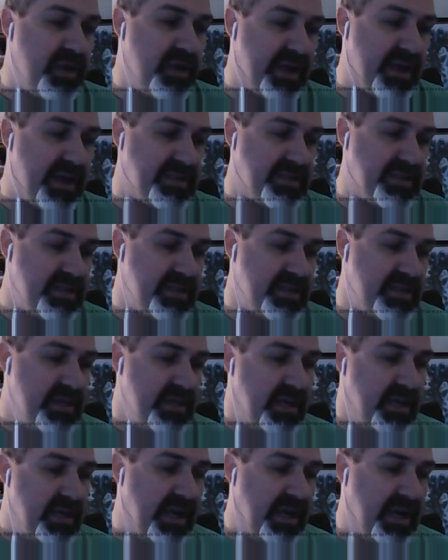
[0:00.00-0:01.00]
it
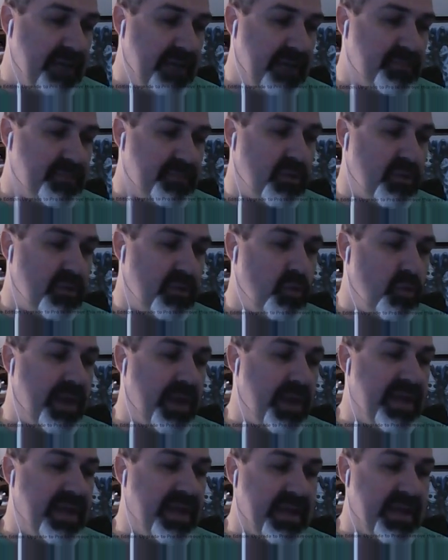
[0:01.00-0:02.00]
um,
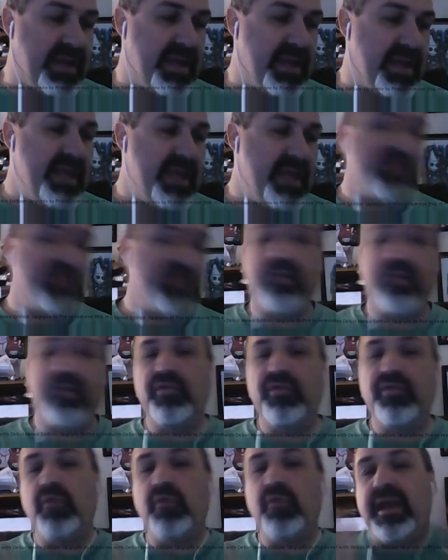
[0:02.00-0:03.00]
readying. So if
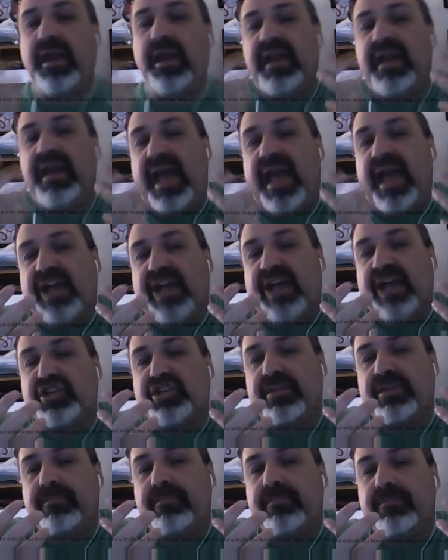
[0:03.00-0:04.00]
you ready an
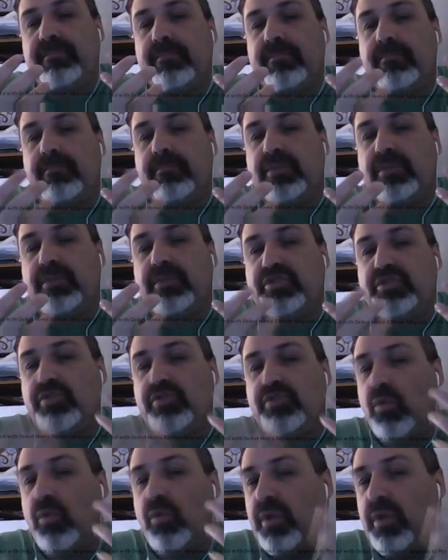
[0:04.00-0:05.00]
action, but you don't